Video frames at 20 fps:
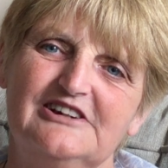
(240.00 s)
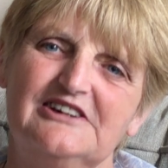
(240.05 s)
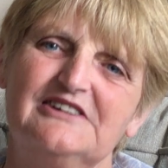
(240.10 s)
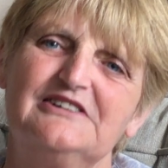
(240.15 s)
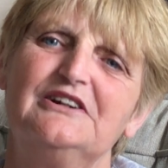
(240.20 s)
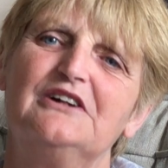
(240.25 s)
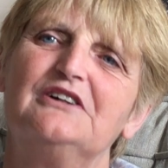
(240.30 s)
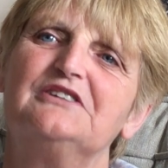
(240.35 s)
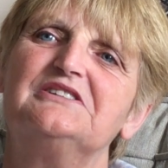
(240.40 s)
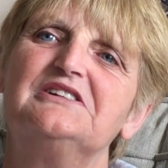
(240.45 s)

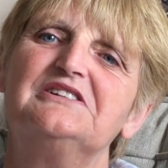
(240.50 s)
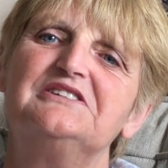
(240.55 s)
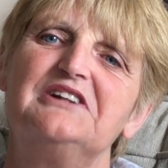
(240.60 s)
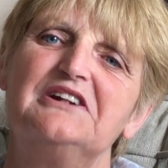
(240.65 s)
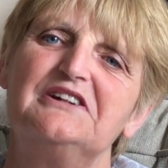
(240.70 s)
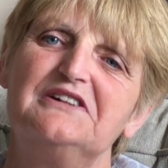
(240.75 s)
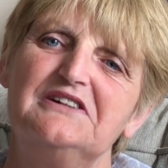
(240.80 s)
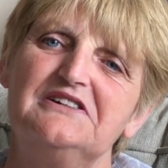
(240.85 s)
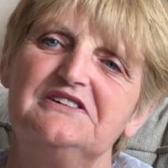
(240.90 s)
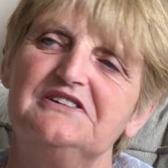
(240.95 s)
hadn't got the
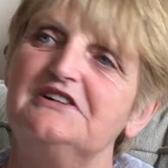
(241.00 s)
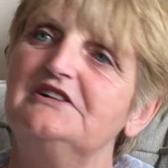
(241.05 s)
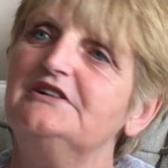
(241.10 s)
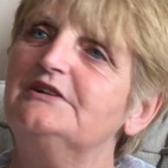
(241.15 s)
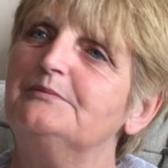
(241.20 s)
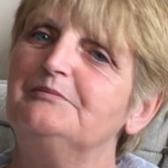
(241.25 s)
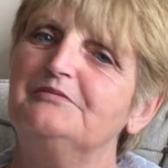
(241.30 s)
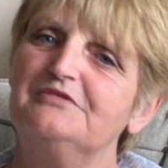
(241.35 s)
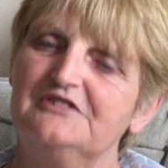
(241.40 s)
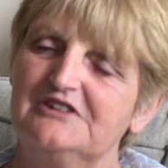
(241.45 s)
dignity
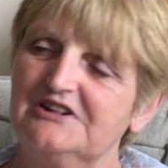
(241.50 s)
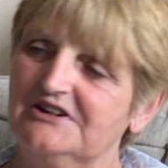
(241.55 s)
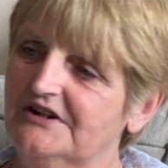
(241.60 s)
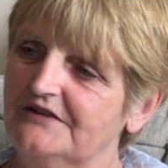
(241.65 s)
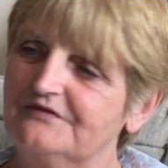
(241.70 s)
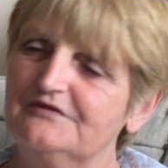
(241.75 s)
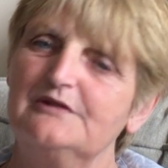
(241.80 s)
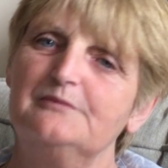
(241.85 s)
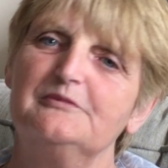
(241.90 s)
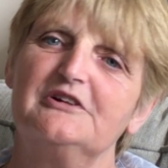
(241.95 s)
to
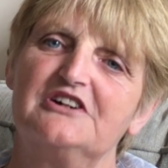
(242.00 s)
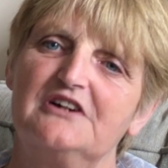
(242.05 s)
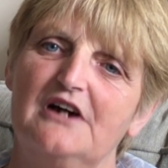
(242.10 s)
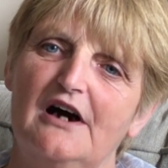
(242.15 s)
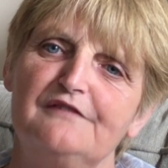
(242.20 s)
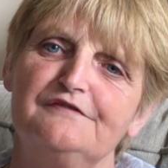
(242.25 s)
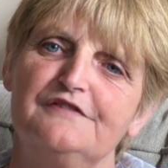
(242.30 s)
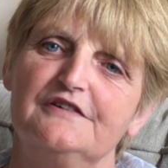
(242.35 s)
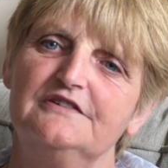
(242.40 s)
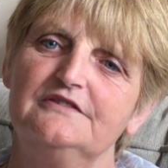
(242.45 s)
give them a
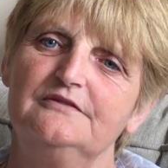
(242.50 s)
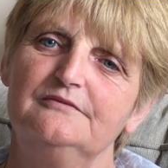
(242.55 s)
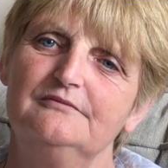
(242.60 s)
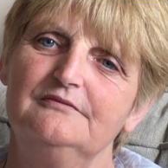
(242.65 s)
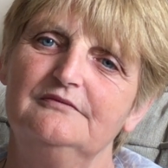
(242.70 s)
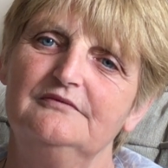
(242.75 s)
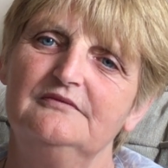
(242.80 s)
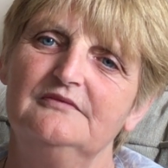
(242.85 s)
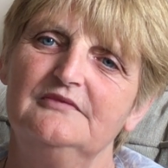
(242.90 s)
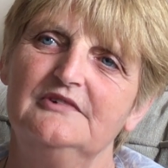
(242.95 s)
coffin,
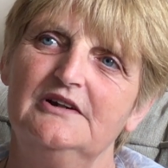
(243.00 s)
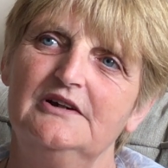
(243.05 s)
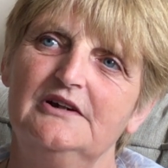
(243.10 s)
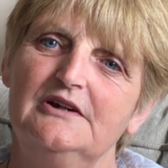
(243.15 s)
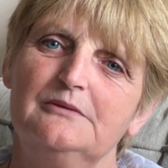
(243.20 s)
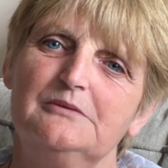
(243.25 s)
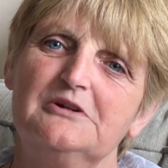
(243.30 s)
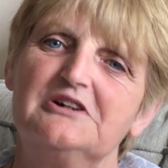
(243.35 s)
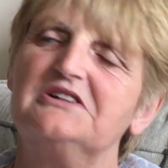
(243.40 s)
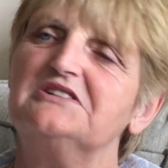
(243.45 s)

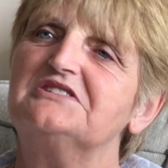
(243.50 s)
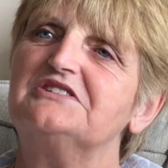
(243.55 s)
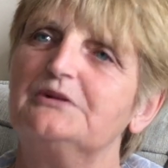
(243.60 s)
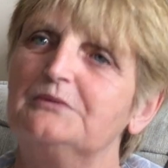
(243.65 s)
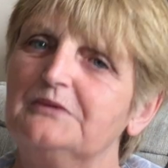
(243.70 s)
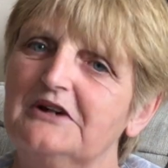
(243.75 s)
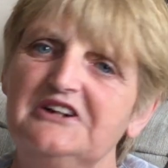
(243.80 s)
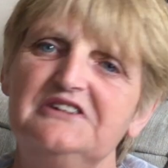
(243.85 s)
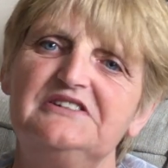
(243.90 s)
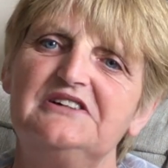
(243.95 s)
because the
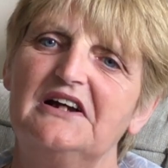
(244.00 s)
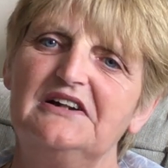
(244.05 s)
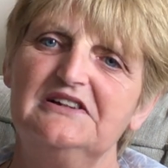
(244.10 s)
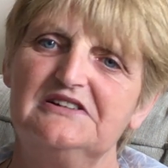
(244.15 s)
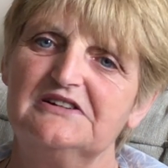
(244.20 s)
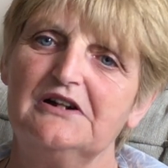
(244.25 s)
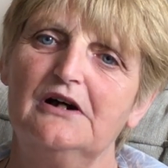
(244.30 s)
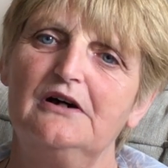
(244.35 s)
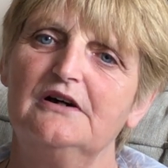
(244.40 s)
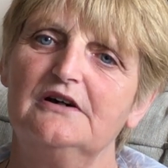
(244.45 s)
way they
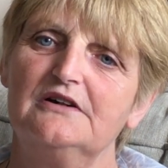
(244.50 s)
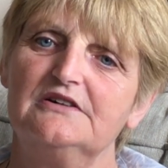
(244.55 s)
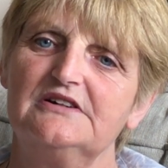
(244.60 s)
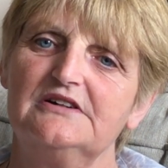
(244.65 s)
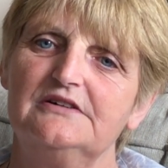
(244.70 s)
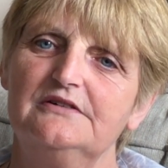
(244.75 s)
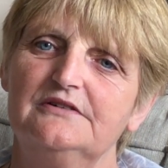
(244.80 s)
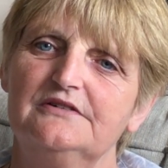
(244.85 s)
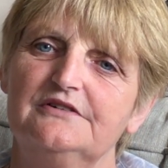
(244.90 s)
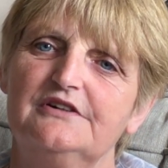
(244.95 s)
saw it,
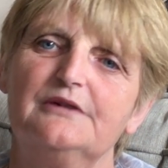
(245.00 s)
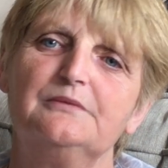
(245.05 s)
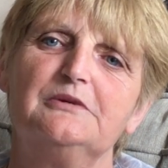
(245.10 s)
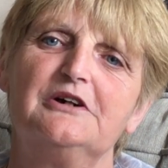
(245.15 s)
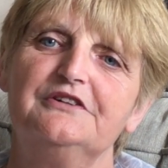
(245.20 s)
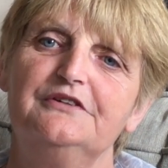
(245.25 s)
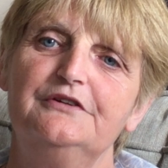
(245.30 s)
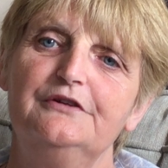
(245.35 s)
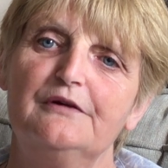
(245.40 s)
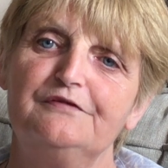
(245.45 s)
they
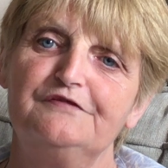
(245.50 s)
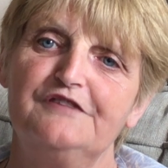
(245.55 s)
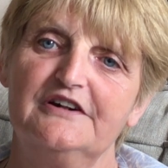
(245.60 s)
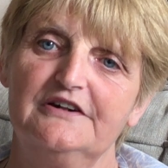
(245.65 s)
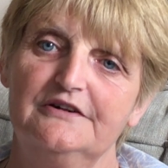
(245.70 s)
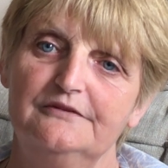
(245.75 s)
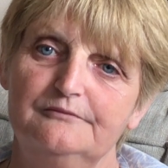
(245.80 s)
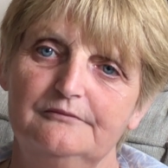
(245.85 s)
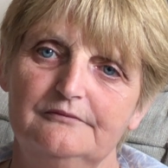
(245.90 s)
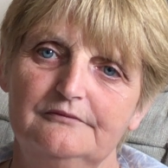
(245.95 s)
were nothing.
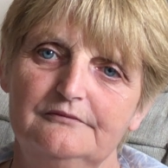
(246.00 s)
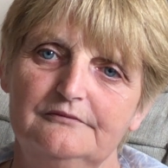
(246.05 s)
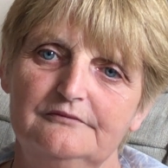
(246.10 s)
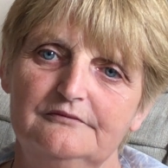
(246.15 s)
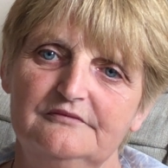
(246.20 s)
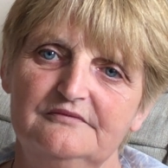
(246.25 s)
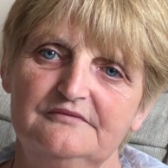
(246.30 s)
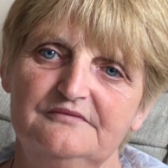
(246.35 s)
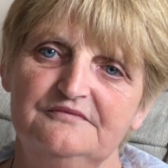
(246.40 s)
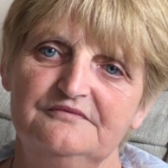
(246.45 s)

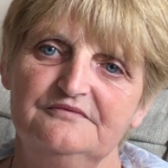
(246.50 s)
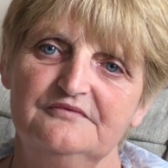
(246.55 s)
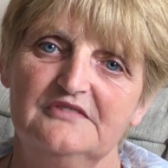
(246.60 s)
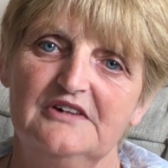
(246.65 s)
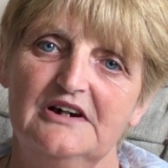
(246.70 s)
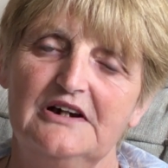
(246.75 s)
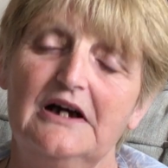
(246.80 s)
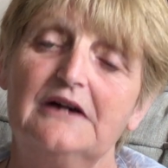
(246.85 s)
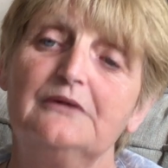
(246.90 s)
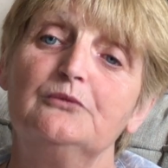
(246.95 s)

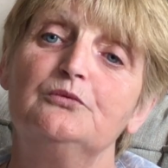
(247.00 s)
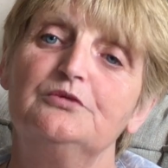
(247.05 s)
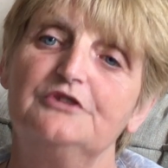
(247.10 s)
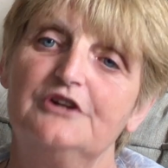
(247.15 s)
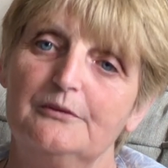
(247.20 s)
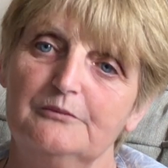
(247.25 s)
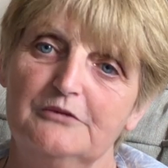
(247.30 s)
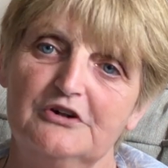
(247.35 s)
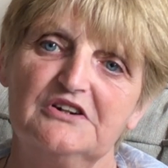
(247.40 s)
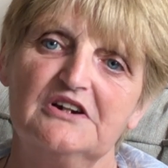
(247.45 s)
And
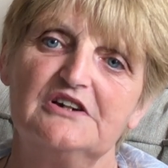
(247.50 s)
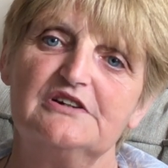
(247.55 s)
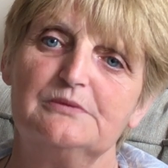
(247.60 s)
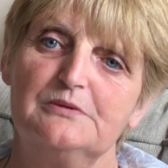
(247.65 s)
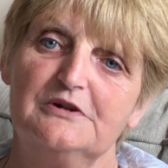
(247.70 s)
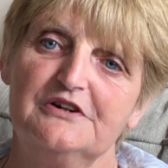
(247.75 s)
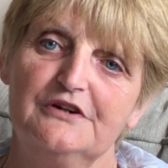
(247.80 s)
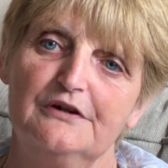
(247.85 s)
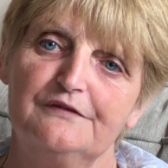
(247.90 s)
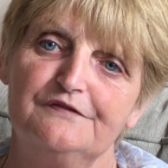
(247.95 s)
the mothers
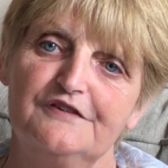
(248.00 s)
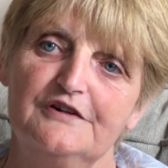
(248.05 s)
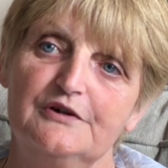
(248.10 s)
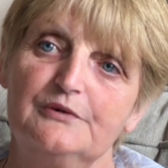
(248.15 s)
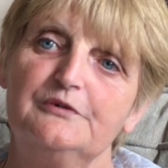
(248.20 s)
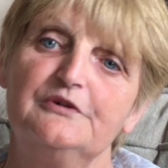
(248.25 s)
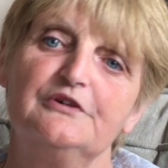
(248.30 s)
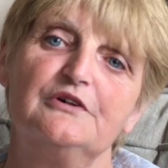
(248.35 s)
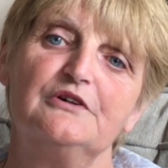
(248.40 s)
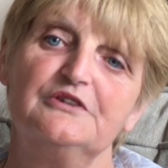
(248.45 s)
were nothing.
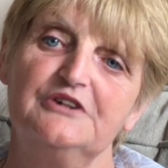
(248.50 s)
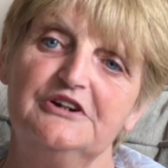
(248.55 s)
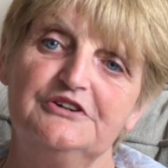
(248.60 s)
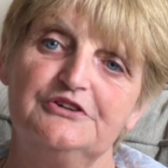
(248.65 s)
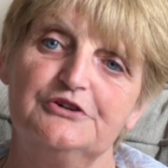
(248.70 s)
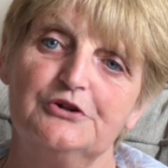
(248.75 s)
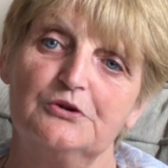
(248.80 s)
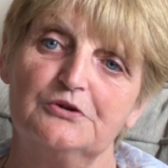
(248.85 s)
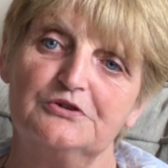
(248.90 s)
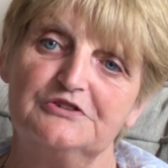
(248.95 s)
We were only
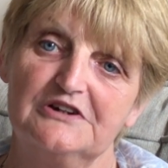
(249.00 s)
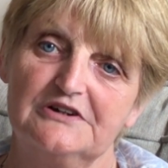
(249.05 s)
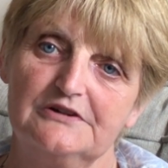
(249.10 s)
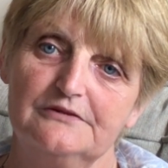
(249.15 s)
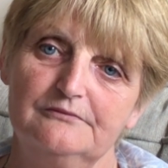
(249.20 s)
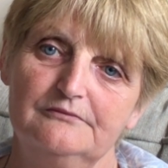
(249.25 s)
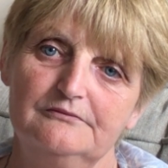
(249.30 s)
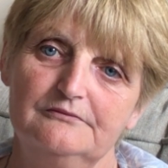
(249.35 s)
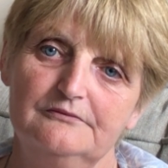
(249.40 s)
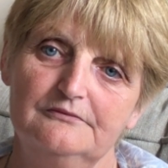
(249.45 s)
dirt.
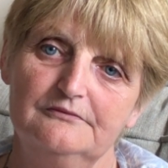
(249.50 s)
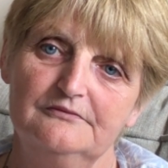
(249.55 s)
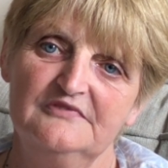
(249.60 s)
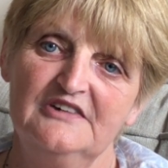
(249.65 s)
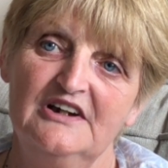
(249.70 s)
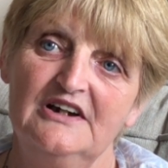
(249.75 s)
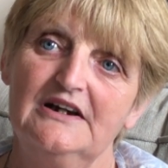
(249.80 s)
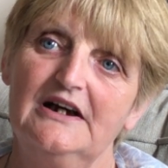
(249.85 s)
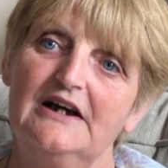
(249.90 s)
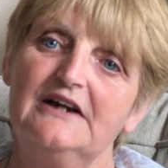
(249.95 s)

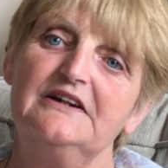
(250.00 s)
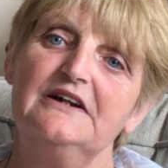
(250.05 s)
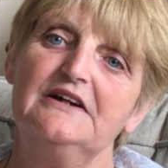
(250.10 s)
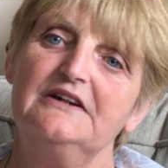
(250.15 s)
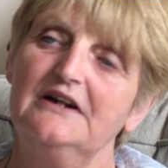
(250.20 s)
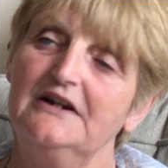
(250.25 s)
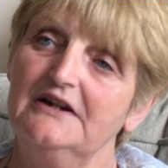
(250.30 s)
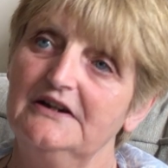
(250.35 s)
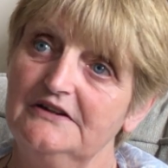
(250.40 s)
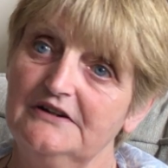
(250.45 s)
And
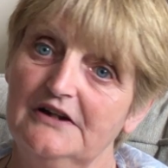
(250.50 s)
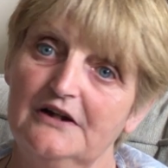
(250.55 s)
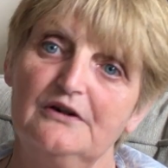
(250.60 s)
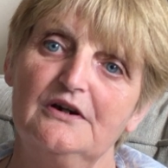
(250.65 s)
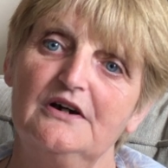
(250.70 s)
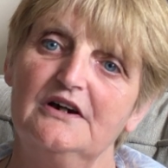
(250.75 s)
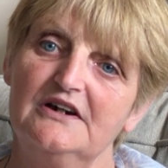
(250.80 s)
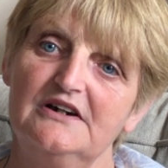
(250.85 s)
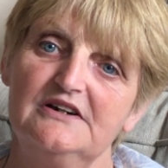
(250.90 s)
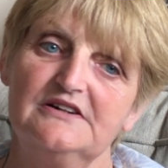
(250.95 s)
in their
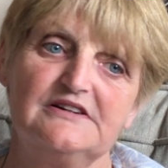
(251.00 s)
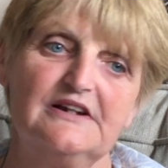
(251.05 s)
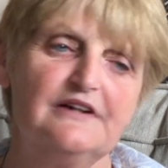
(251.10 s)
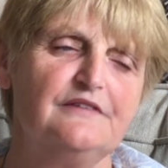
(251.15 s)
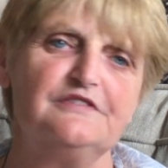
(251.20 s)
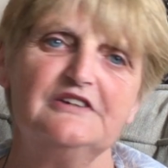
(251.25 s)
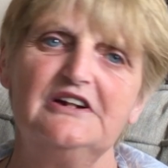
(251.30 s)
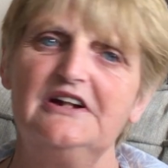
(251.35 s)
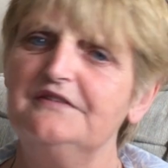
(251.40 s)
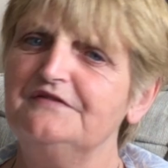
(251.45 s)
eyes,
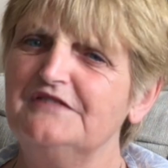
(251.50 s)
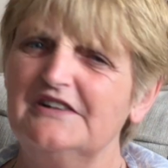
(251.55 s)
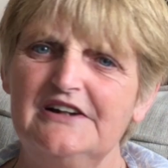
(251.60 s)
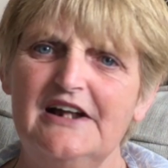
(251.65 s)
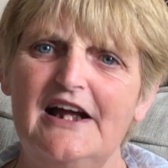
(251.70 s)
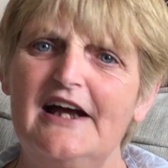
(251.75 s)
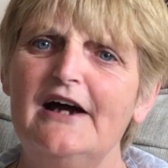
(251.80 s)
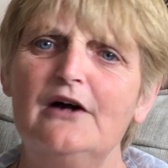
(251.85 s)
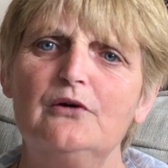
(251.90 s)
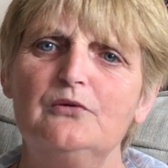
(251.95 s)
even
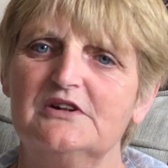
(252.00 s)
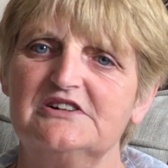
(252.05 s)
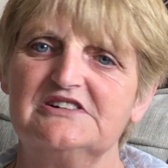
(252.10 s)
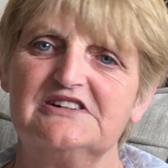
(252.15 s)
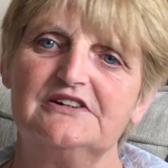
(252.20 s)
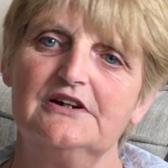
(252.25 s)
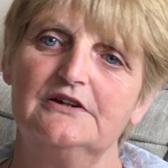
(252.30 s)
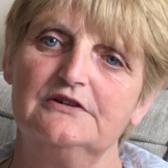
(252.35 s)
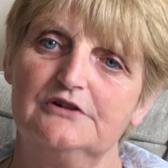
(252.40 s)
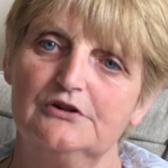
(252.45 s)
now, we're
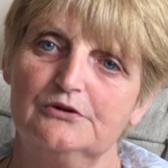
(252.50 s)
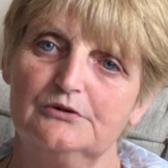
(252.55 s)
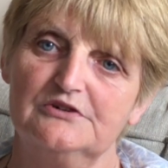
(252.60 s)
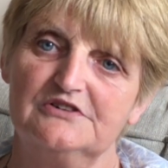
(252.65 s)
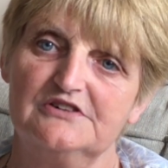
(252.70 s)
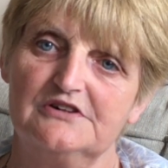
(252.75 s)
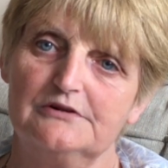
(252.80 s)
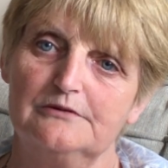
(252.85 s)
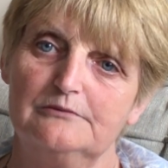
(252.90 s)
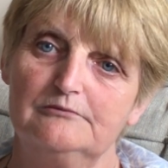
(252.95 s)
still dirt
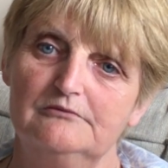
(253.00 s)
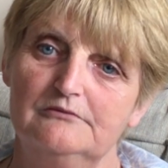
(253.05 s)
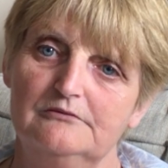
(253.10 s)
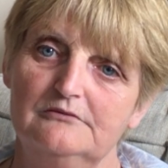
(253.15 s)
to them.